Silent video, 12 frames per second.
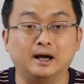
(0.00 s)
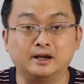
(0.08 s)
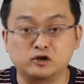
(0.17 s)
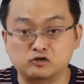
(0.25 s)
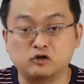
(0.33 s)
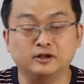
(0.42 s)

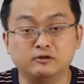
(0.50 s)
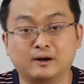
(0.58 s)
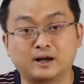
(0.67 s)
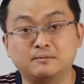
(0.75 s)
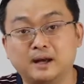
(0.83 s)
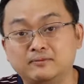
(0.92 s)
I strongly
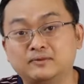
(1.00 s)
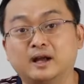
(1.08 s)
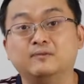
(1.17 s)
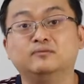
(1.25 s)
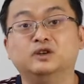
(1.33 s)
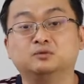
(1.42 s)
recommend
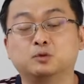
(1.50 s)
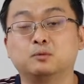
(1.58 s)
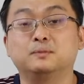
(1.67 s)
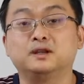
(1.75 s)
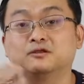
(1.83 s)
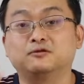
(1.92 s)
that this
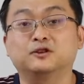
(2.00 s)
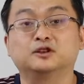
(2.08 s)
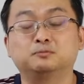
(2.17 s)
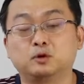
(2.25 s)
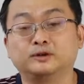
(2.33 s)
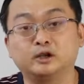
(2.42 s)
book be the
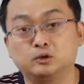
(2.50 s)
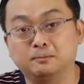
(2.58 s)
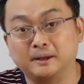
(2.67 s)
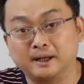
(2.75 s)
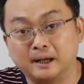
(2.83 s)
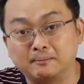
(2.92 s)
first book that you
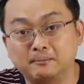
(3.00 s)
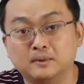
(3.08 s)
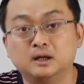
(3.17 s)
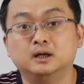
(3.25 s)
pick up